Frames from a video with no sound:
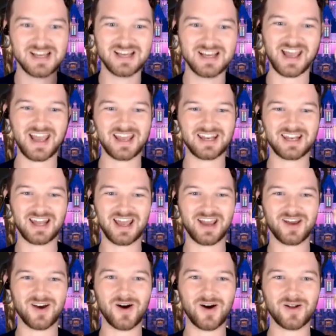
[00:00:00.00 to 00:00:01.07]
And
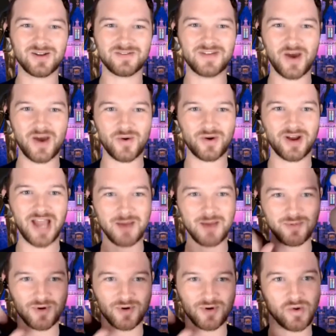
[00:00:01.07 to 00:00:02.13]
like all of our
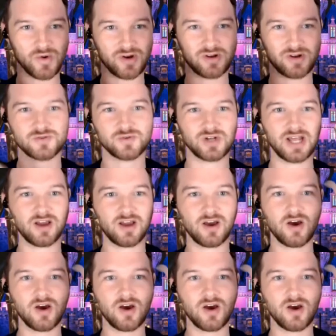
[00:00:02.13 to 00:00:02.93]
Apple coworkers were like,